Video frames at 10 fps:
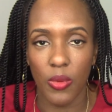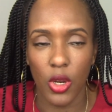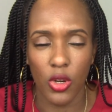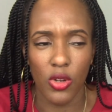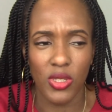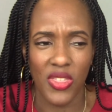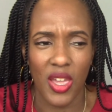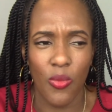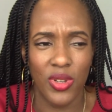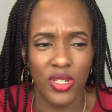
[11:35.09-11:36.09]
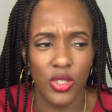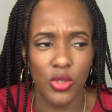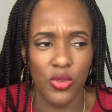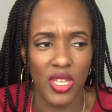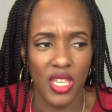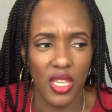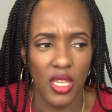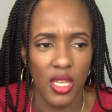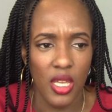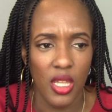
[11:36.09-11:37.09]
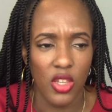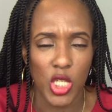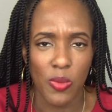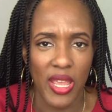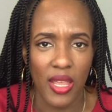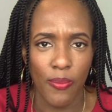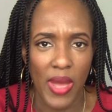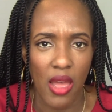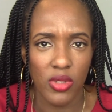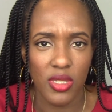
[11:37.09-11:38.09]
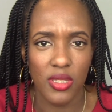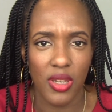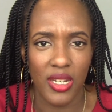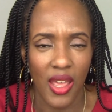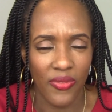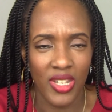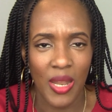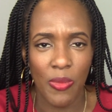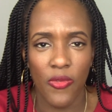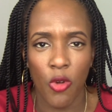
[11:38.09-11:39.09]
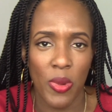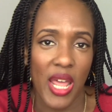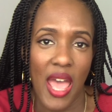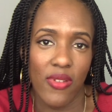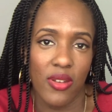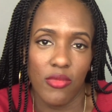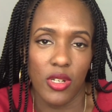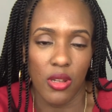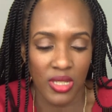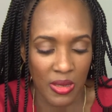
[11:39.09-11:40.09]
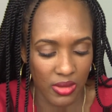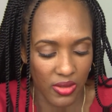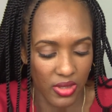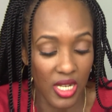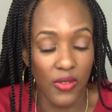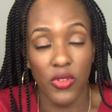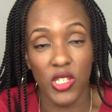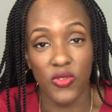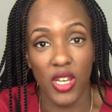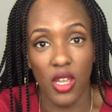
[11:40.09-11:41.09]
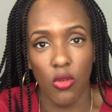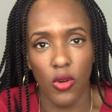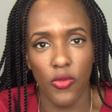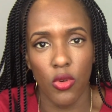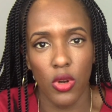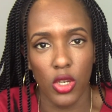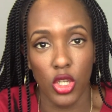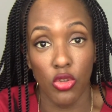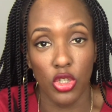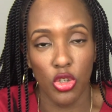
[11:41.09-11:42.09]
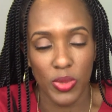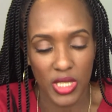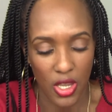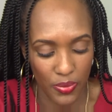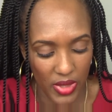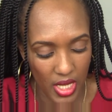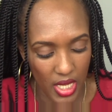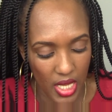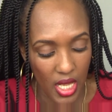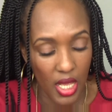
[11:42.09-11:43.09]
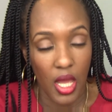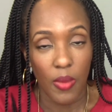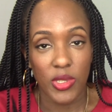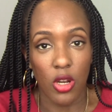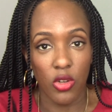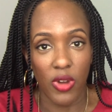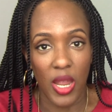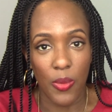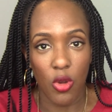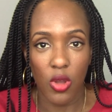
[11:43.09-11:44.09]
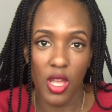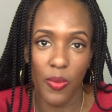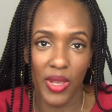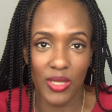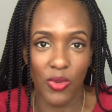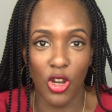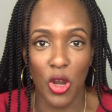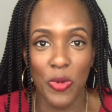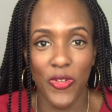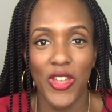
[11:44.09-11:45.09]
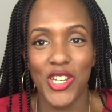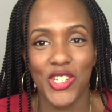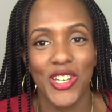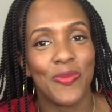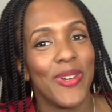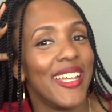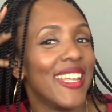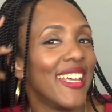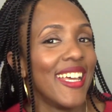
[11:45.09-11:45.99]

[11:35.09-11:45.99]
curls. I think I'm wanting to do the Jamaican bounce. So I've done that before, but I haven't, you know, done it for this video or for YouTube. So I'm starting to ramble because I want to hurry and finish this, but